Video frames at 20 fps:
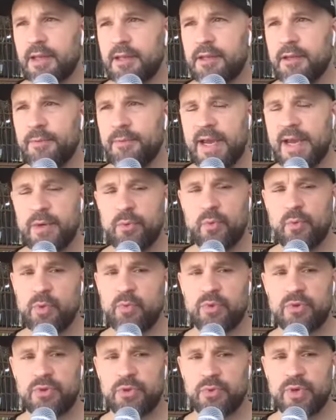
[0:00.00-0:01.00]
the main one
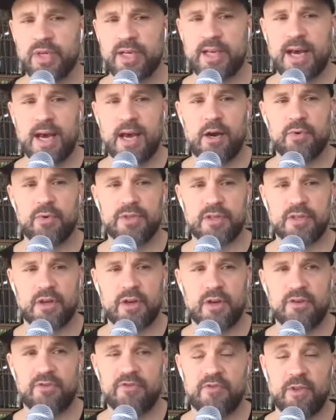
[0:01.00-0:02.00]
we're doing now is
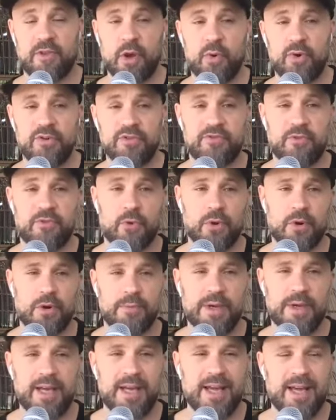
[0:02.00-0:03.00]
called Flow and
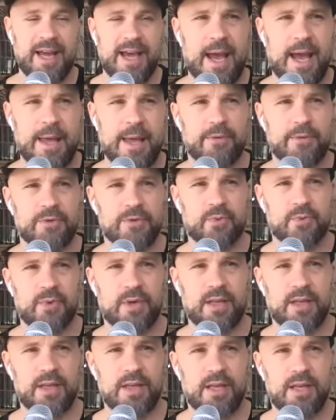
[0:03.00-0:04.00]
Form, and there's
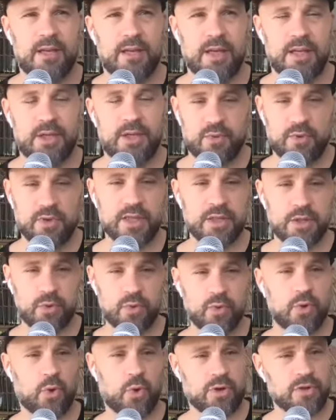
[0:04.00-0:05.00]
really it's really
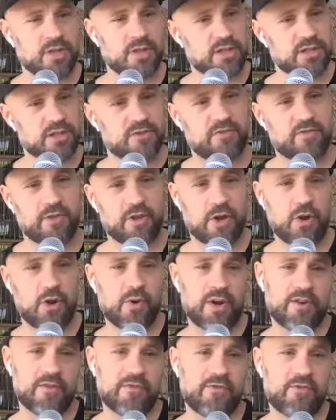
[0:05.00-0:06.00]
two courses,
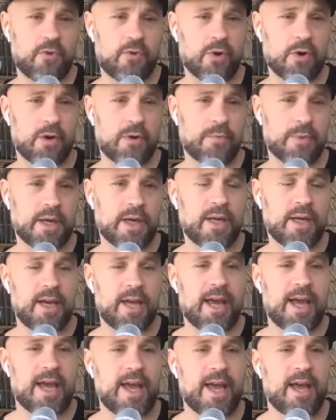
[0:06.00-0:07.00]
Flow and Form,
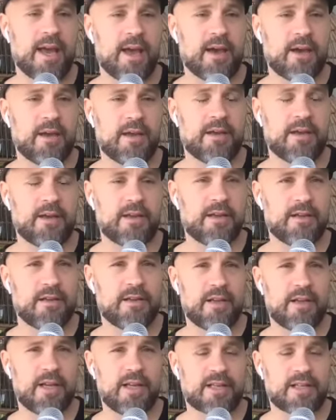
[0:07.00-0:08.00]
and
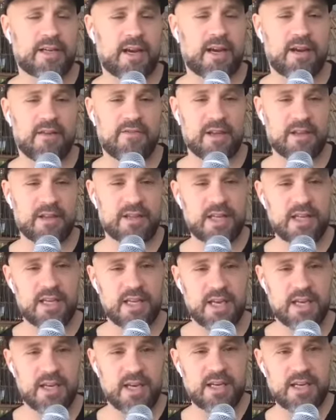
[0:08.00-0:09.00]
it's kind of like the
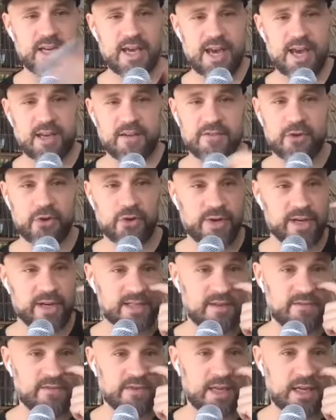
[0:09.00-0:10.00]
yin and yang of
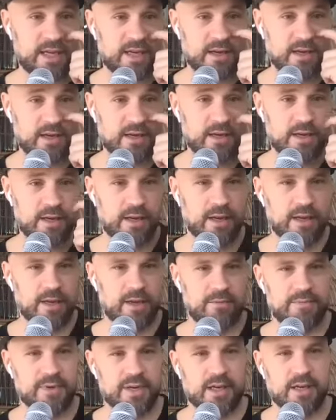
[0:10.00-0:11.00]
creativity
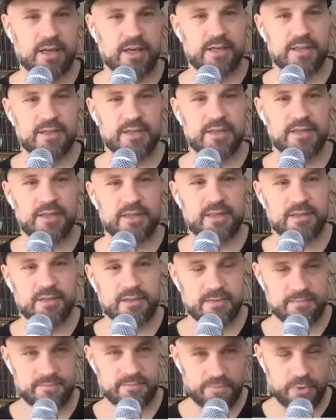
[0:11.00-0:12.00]
because
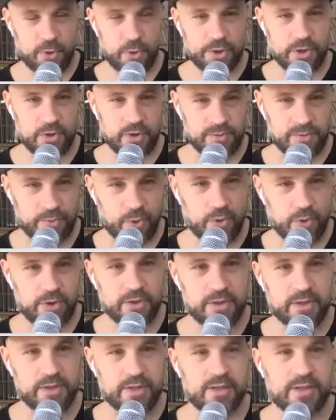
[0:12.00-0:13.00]
both are
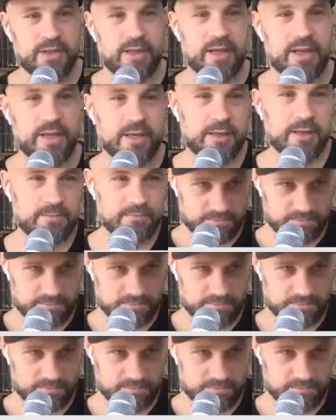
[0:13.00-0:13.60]
important like